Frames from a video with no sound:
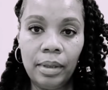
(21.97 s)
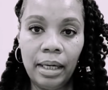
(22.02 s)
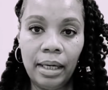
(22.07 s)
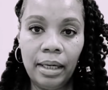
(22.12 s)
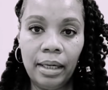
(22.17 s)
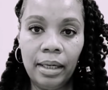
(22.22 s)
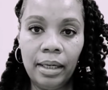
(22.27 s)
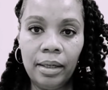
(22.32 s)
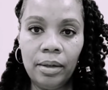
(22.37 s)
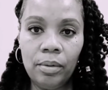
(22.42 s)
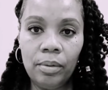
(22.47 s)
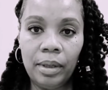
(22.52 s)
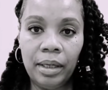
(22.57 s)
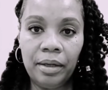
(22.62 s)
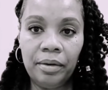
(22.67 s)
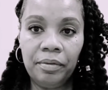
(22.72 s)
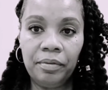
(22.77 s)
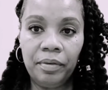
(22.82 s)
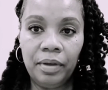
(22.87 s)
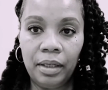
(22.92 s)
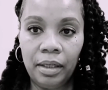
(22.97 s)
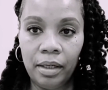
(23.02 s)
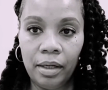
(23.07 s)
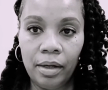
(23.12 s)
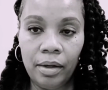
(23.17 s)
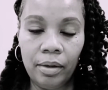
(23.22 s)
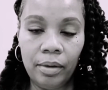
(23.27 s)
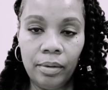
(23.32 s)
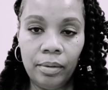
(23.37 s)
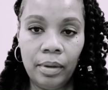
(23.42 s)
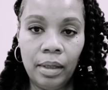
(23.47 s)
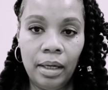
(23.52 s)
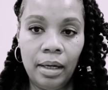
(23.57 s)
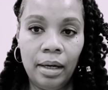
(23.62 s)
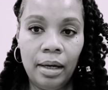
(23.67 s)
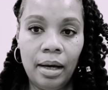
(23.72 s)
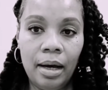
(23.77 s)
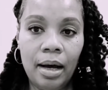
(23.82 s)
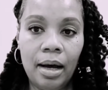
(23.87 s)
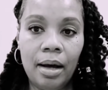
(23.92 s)
a quick video.
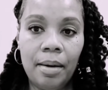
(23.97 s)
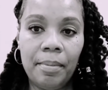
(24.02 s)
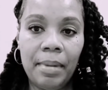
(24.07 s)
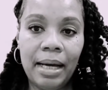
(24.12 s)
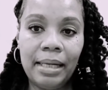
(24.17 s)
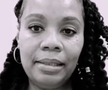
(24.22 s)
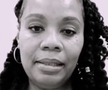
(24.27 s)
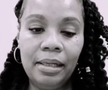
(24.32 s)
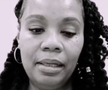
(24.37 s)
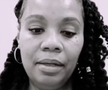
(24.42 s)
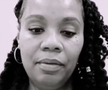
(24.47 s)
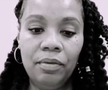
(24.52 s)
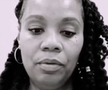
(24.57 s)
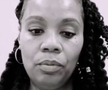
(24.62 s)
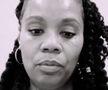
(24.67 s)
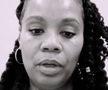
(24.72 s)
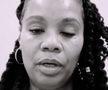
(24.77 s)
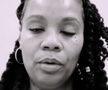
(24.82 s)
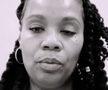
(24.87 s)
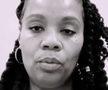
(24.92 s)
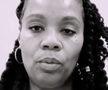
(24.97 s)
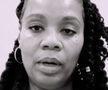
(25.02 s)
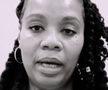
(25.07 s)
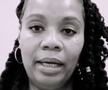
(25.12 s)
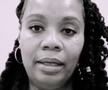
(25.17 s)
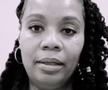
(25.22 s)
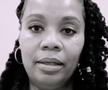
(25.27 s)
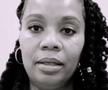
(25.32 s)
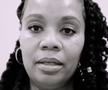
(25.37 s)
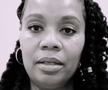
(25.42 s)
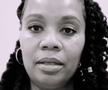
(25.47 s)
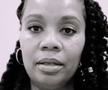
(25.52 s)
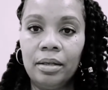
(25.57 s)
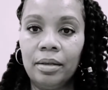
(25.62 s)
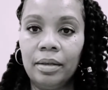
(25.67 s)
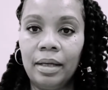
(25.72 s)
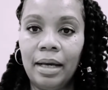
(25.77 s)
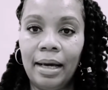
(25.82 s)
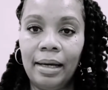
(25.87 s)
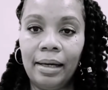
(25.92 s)
I didn't even want to wait
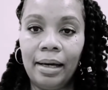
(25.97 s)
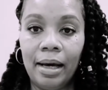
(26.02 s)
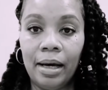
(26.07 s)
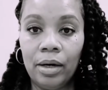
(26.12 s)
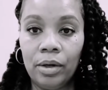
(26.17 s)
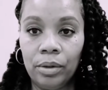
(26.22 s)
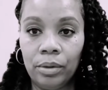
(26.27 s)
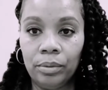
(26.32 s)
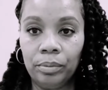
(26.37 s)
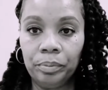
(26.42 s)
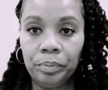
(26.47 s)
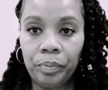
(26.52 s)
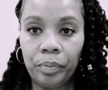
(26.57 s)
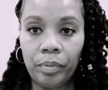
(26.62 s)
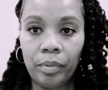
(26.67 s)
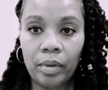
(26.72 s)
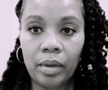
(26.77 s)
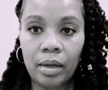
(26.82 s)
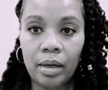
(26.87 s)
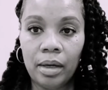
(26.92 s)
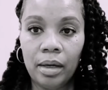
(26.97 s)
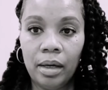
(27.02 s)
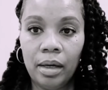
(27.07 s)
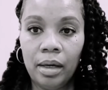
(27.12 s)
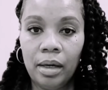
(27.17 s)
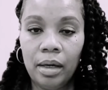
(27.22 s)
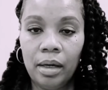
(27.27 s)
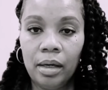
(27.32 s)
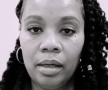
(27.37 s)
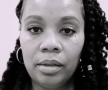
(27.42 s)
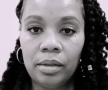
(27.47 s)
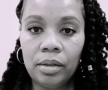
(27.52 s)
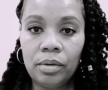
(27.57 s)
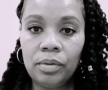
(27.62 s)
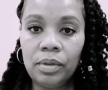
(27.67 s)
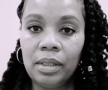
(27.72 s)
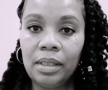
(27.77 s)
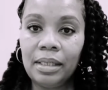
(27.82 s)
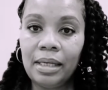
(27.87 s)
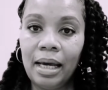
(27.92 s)
until I got home. So
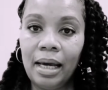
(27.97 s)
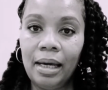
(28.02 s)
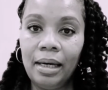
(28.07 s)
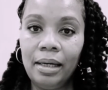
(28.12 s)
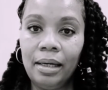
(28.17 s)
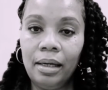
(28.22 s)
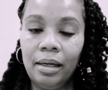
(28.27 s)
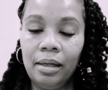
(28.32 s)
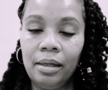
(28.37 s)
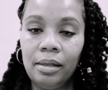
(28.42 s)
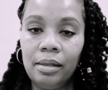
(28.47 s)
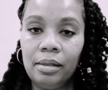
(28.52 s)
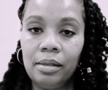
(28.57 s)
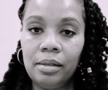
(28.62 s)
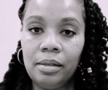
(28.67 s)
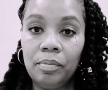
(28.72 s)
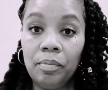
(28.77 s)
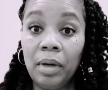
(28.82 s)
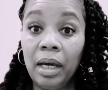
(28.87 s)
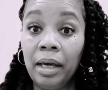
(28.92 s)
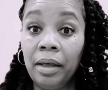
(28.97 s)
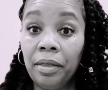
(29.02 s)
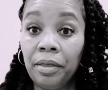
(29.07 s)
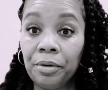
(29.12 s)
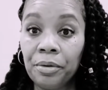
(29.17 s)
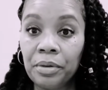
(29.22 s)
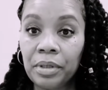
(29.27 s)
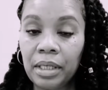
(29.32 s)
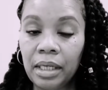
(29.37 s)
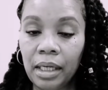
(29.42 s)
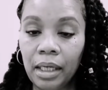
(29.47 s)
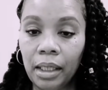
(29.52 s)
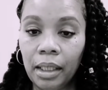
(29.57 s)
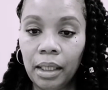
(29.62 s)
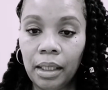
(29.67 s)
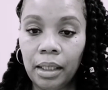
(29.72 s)
today is May 13th.